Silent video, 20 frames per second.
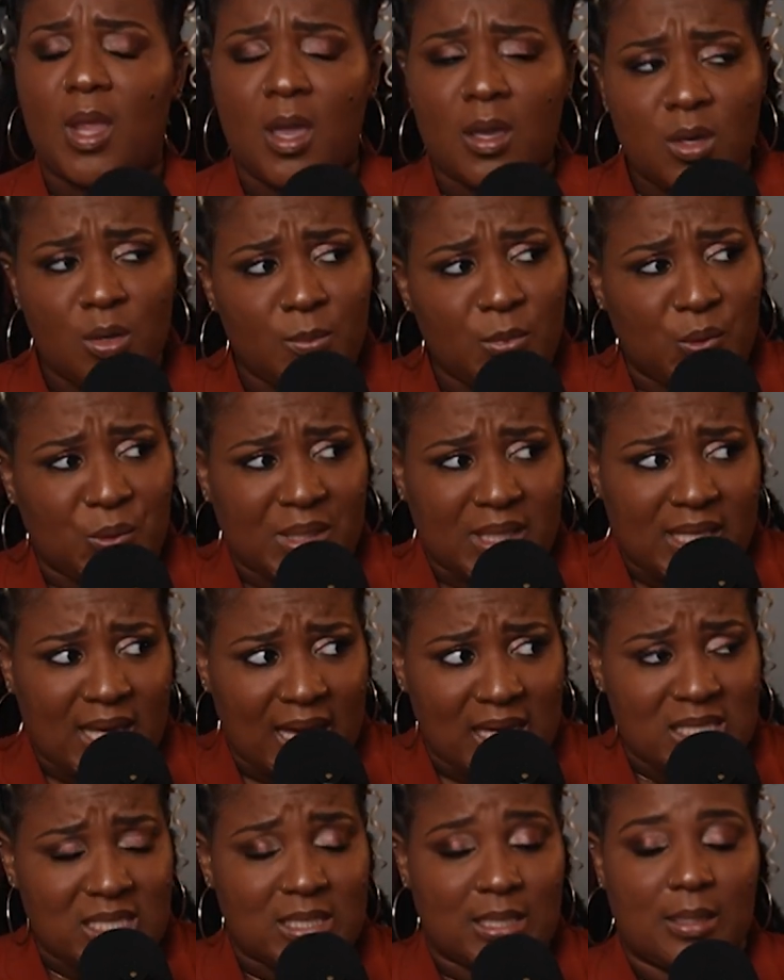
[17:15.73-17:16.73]

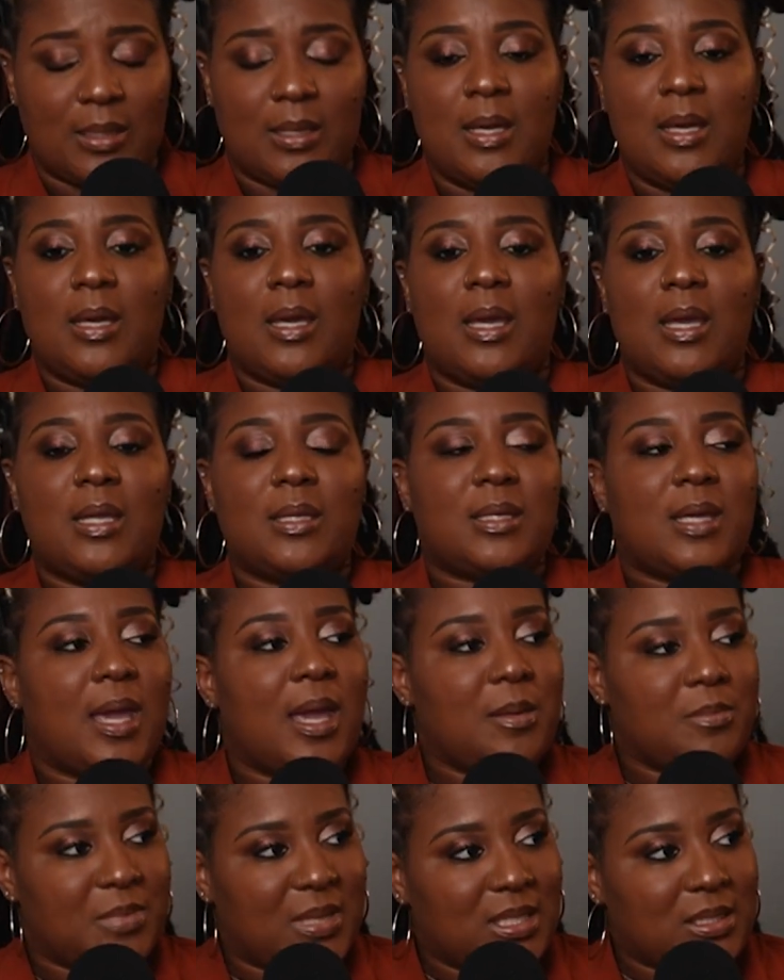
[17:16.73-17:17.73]
communication. It
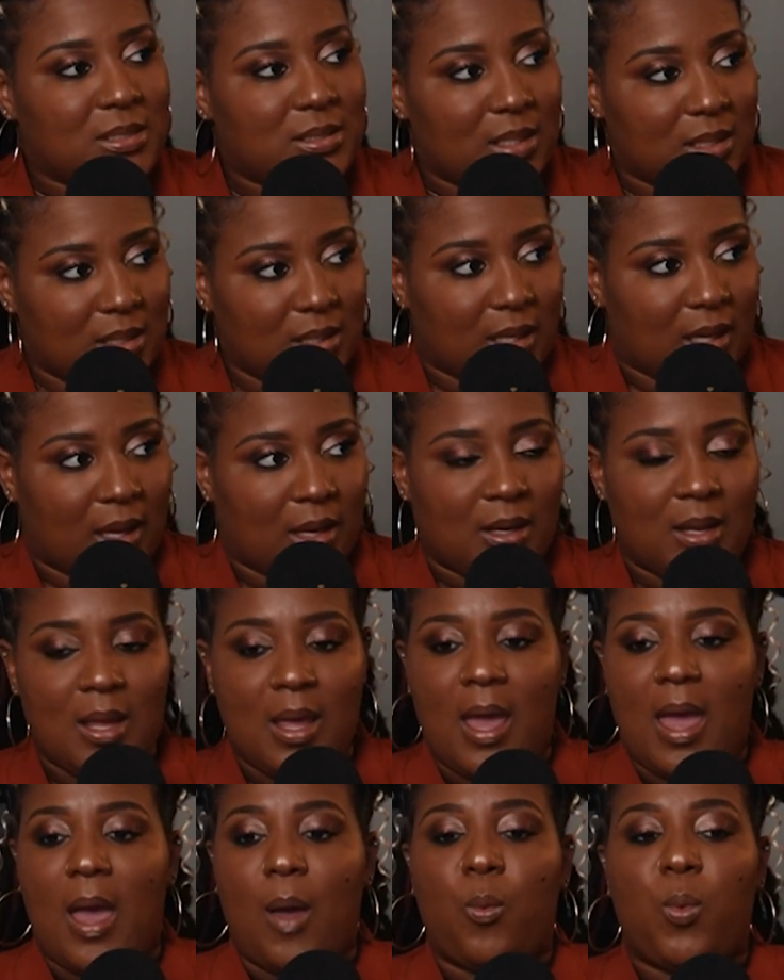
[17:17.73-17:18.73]
can be done.
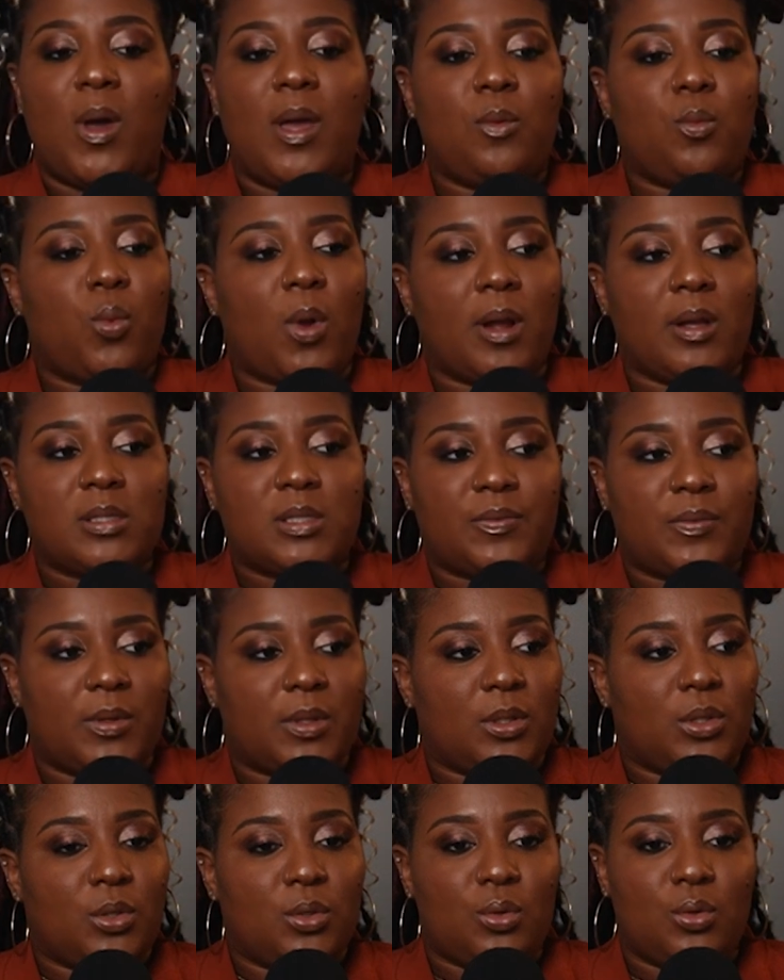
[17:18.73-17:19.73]
What works for
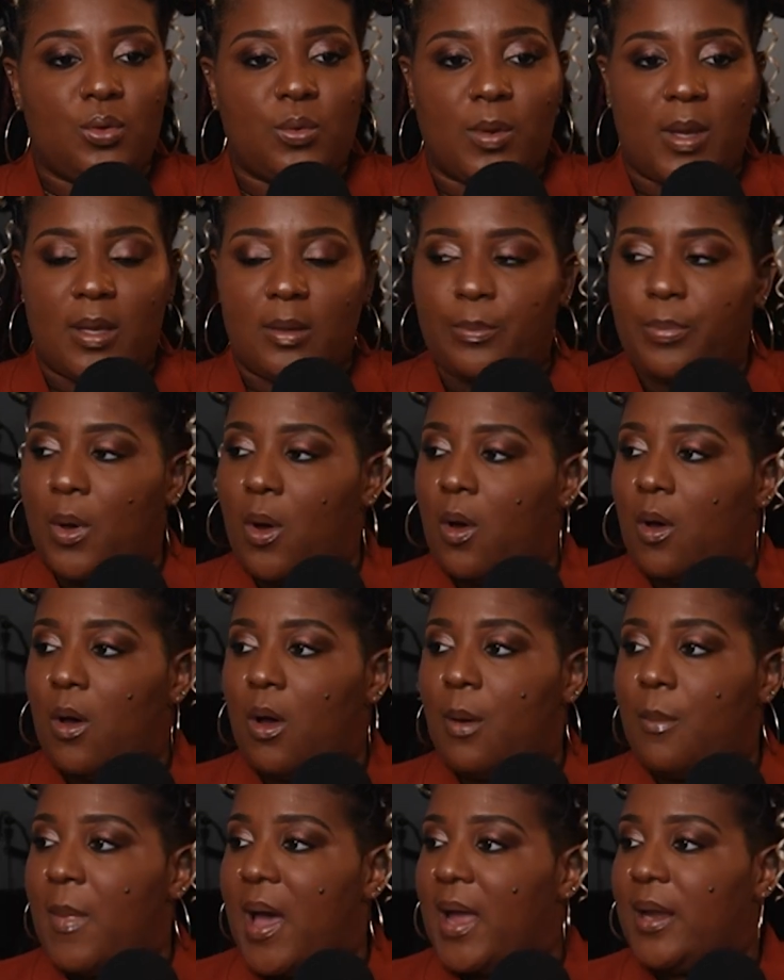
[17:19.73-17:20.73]
you and
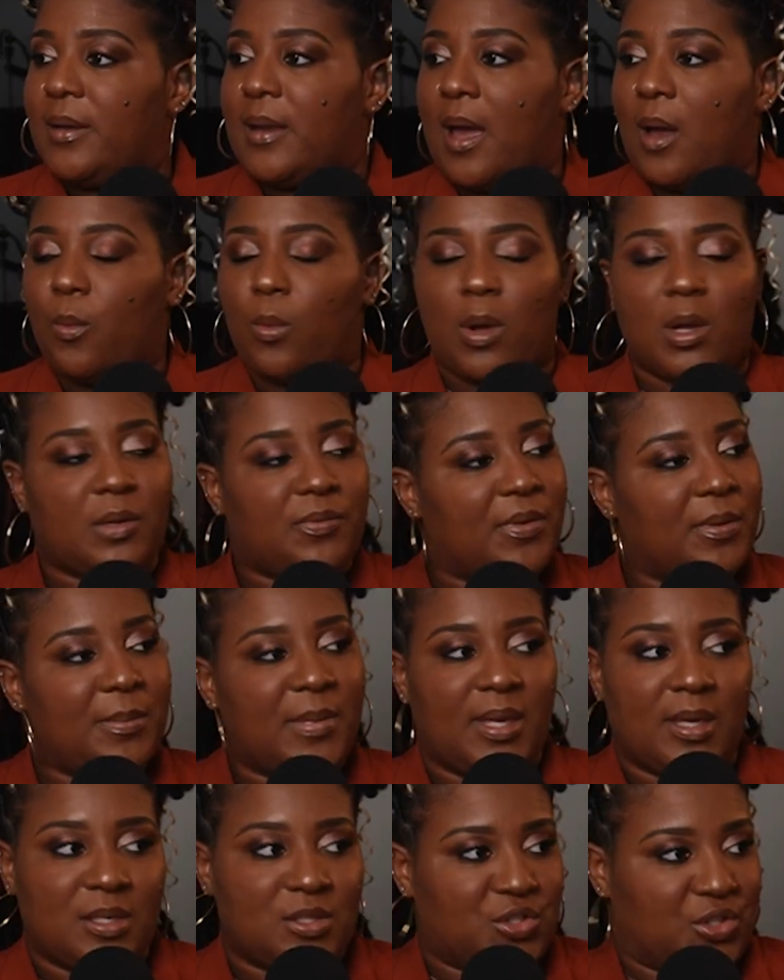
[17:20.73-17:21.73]
Paul might not work for
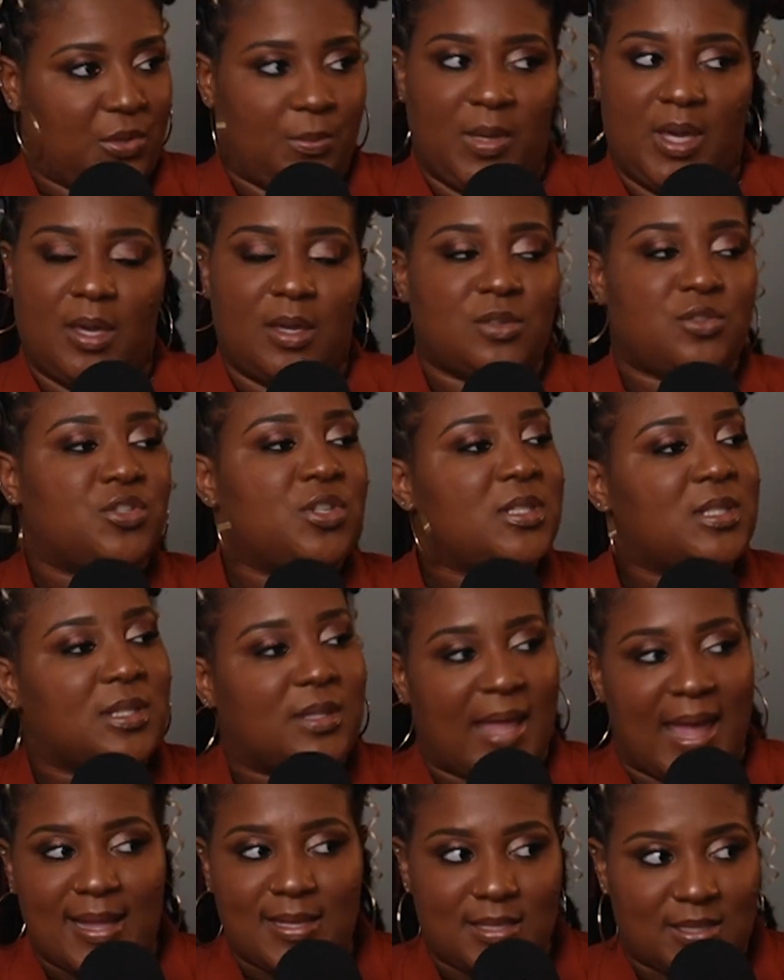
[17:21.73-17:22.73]
me and Jimmy. It's just
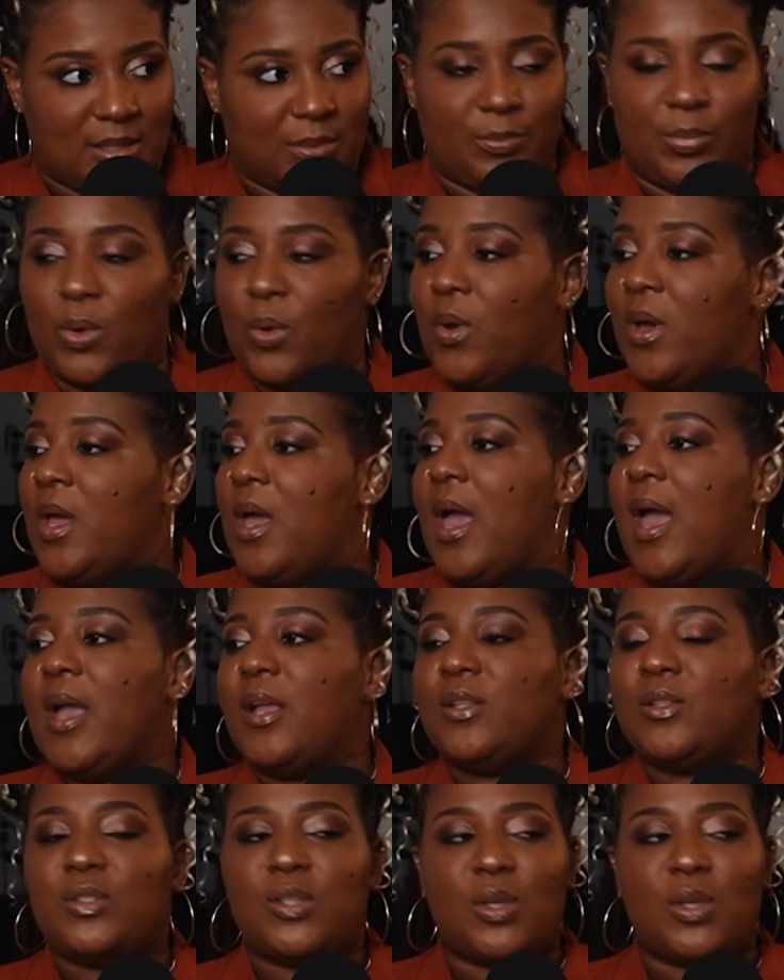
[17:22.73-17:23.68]
that simple. And